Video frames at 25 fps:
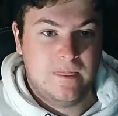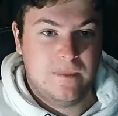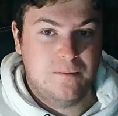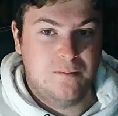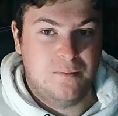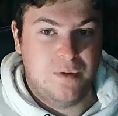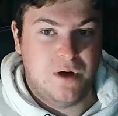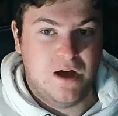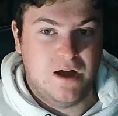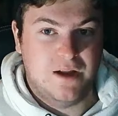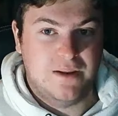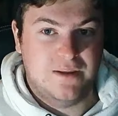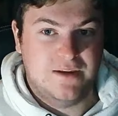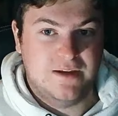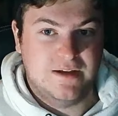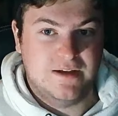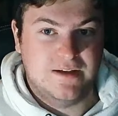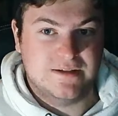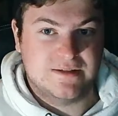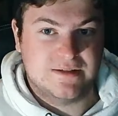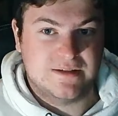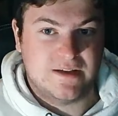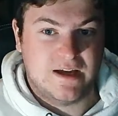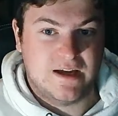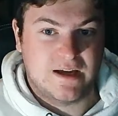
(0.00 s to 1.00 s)
but
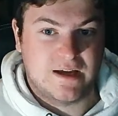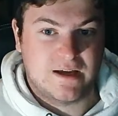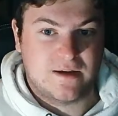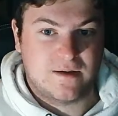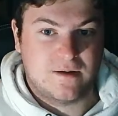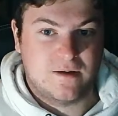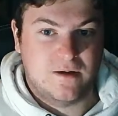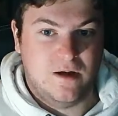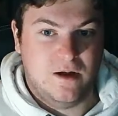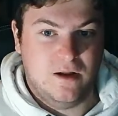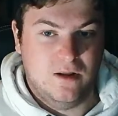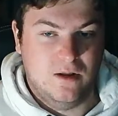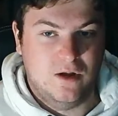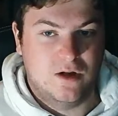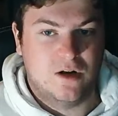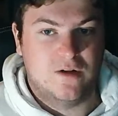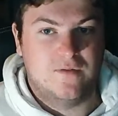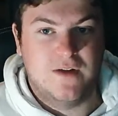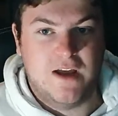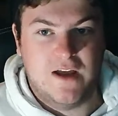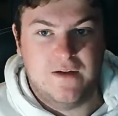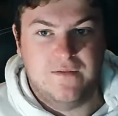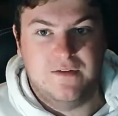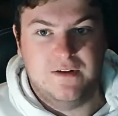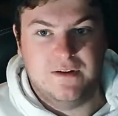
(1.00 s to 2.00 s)
there's like a lot
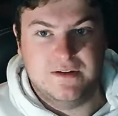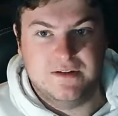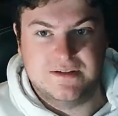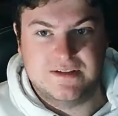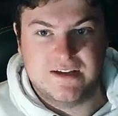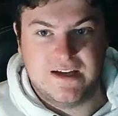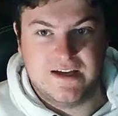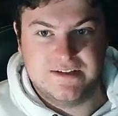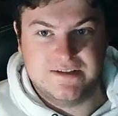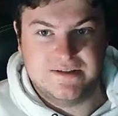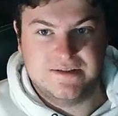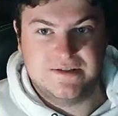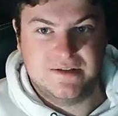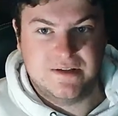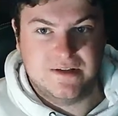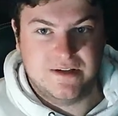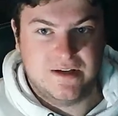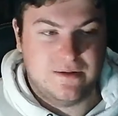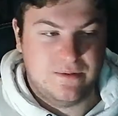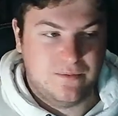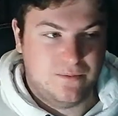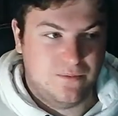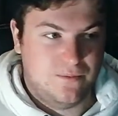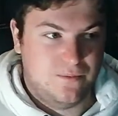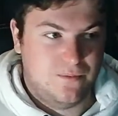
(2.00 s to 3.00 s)
of evidence as
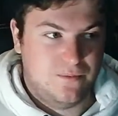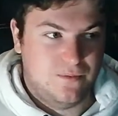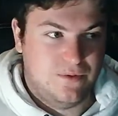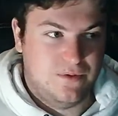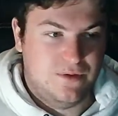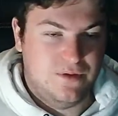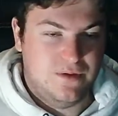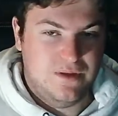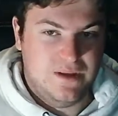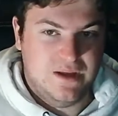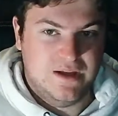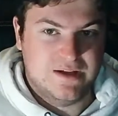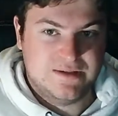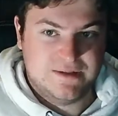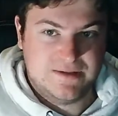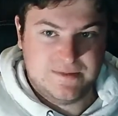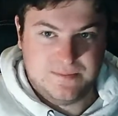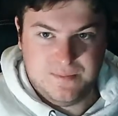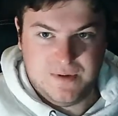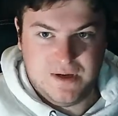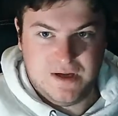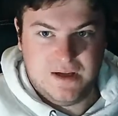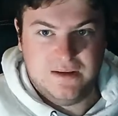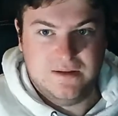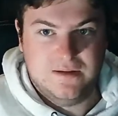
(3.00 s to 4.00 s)
to this
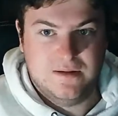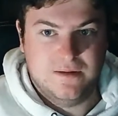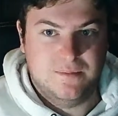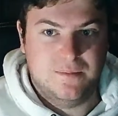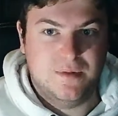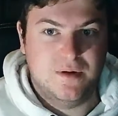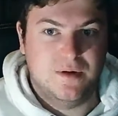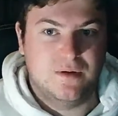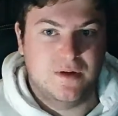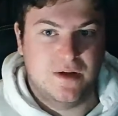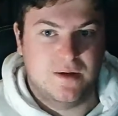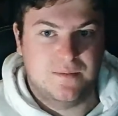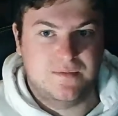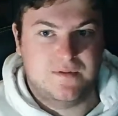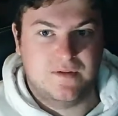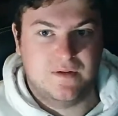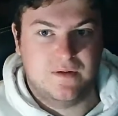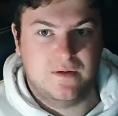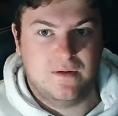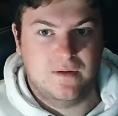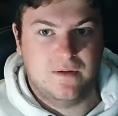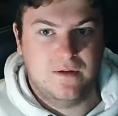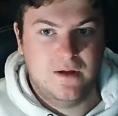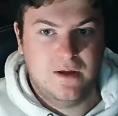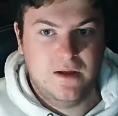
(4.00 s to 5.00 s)
being the build up
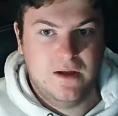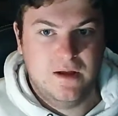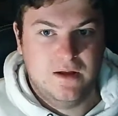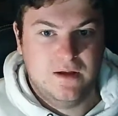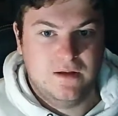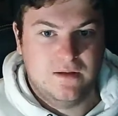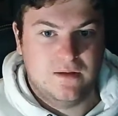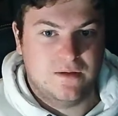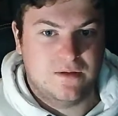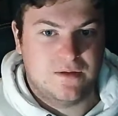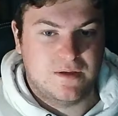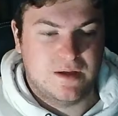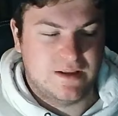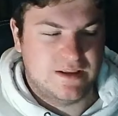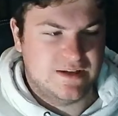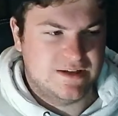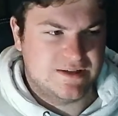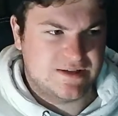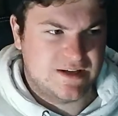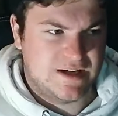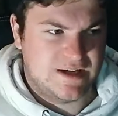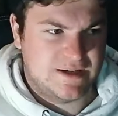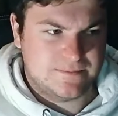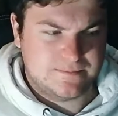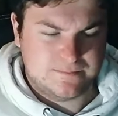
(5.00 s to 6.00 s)
to the thing.
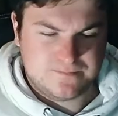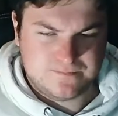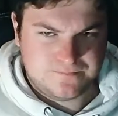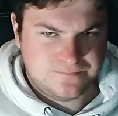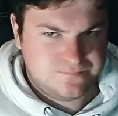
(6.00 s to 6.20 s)
There's like